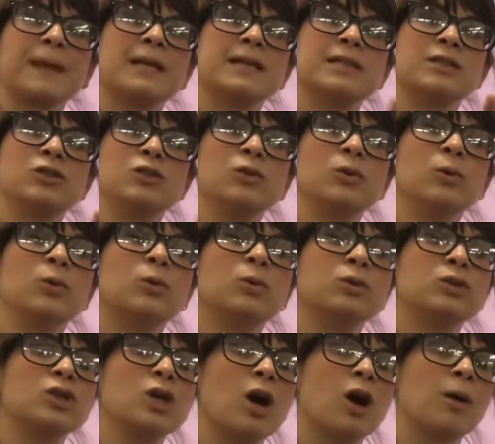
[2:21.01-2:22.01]
It's your
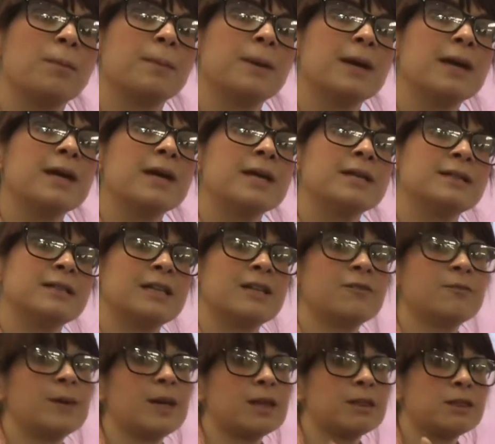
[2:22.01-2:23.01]
job to give
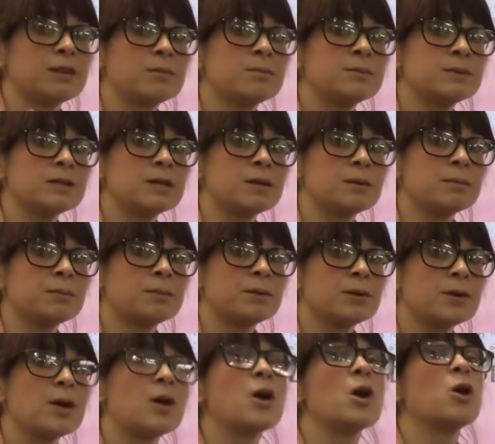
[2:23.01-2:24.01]
me a thumbs up
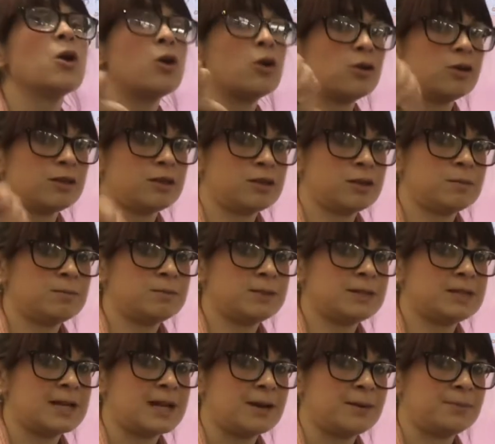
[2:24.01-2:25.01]
or a thumbs
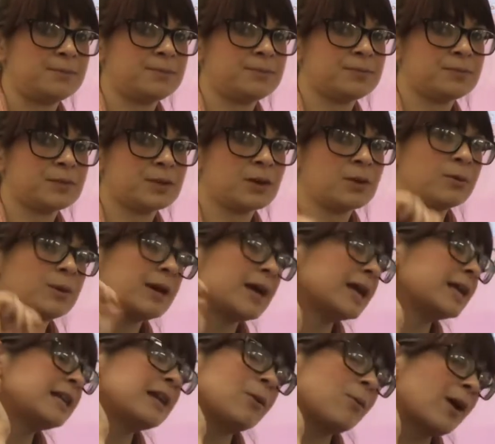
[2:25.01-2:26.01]
down. Okay,
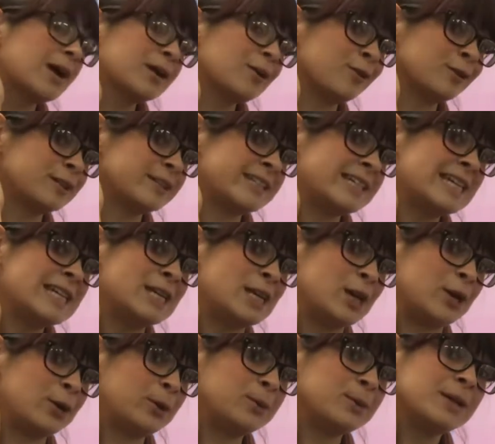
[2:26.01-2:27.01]
now I can't see
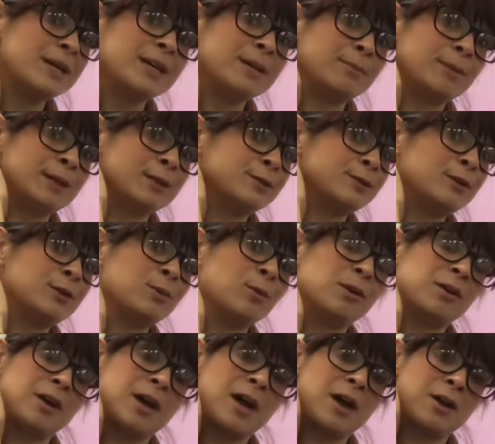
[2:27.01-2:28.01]
you because you are
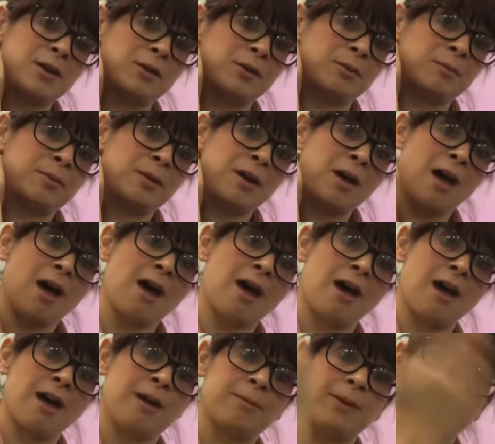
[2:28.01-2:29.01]
at home
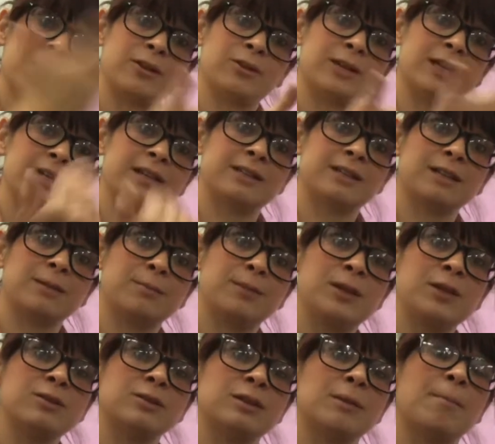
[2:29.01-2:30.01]
and looking at a
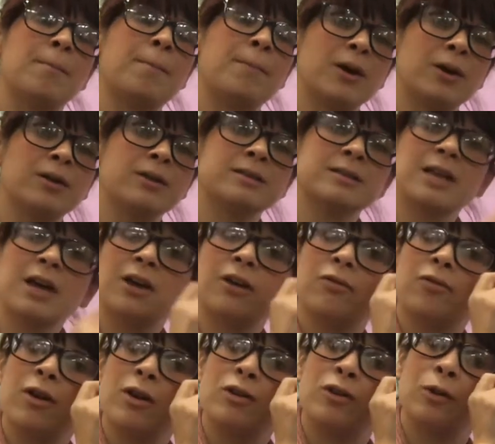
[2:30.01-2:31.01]
computer, but a
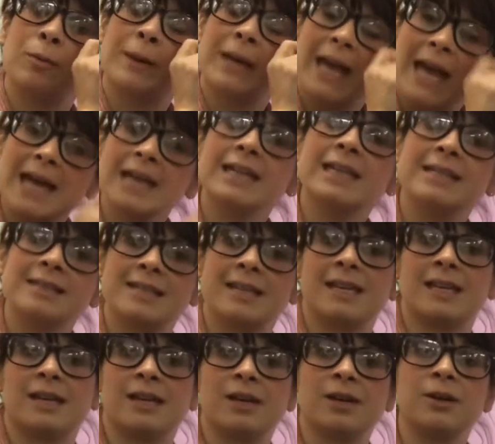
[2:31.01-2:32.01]
grown-up can see
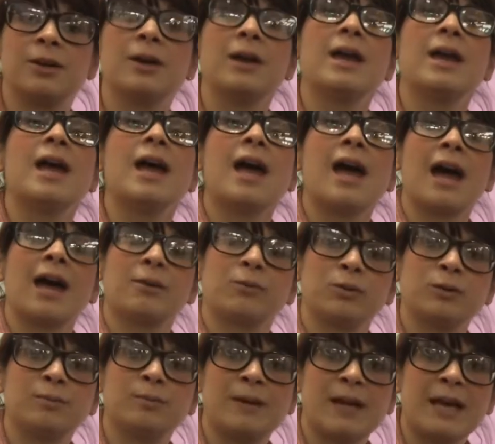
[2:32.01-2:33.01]
you and
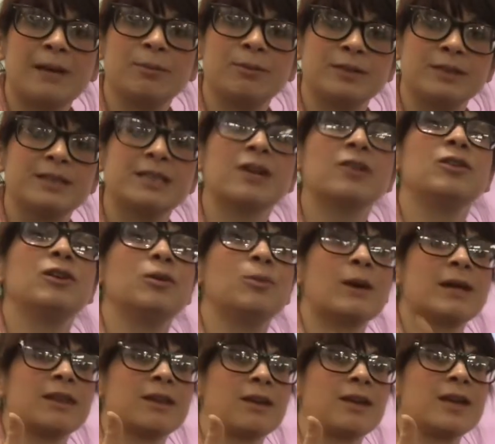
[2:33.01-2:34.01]
would be able to tell you
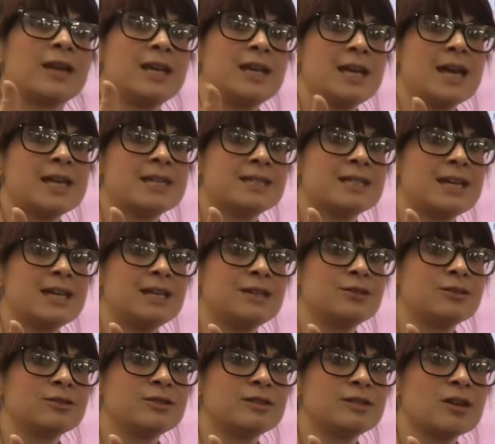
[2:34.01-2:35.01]
whether, yes, it
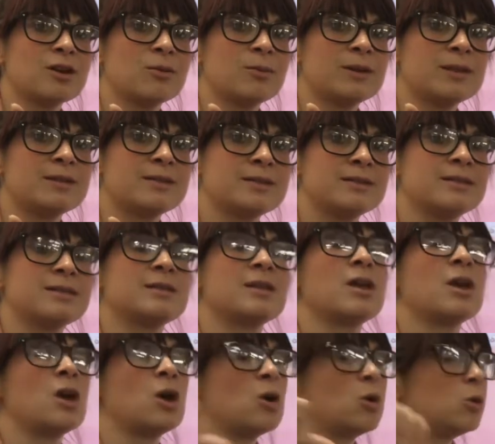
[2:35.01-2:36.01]
does start with S
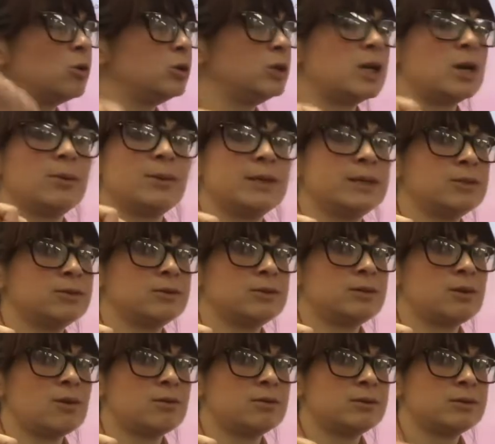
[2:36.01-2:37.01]
or no, it does
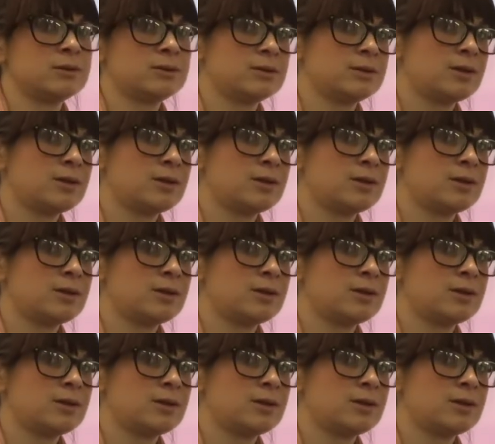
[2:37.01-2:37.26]
not.